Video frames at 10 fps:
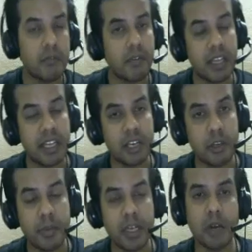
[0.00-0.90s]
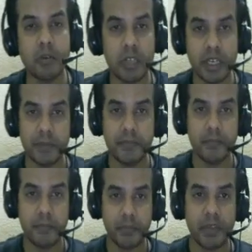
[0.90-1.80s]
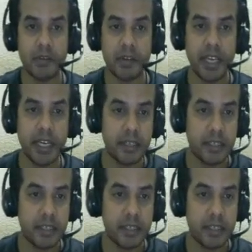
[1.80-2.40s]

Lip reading: and that will be counted, right?